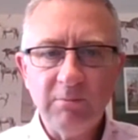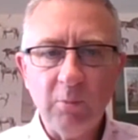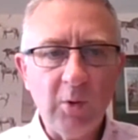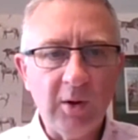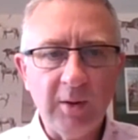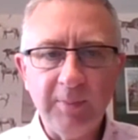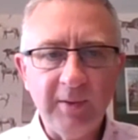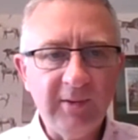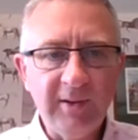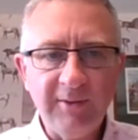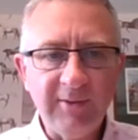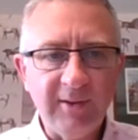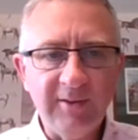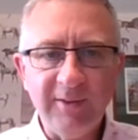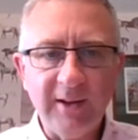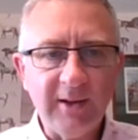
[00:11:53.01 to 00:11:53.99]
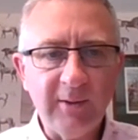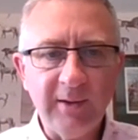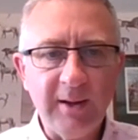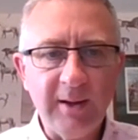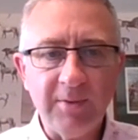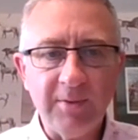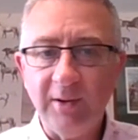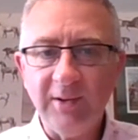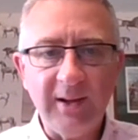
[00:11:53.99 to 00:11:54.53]
Wallop is definitely value at
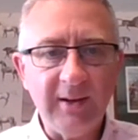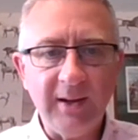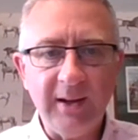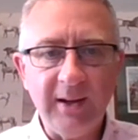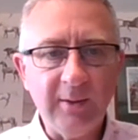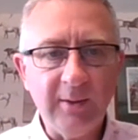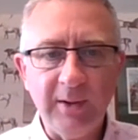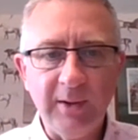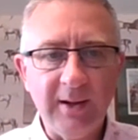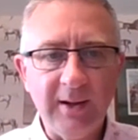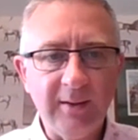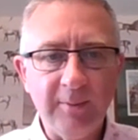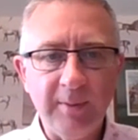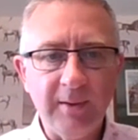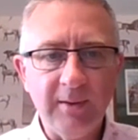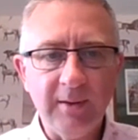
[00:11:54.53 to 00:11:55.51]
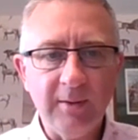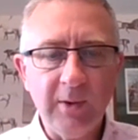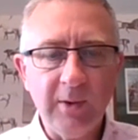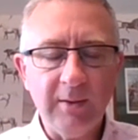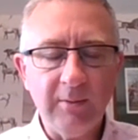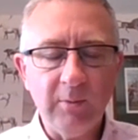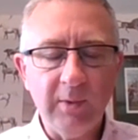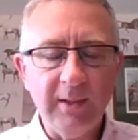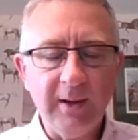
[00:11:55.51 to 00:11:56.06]
that price, and
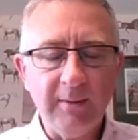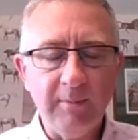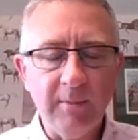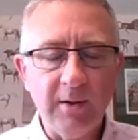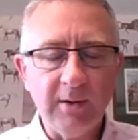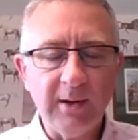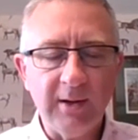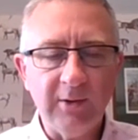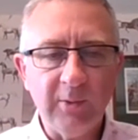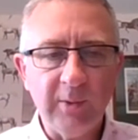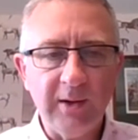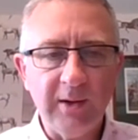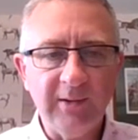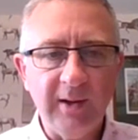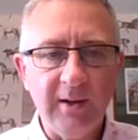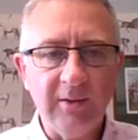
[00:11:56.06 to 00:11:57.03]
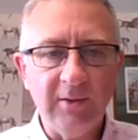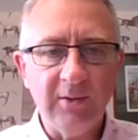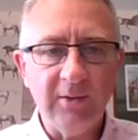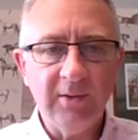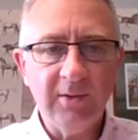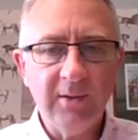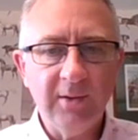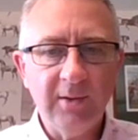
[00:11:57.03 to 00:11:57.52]
without market as well at 10s.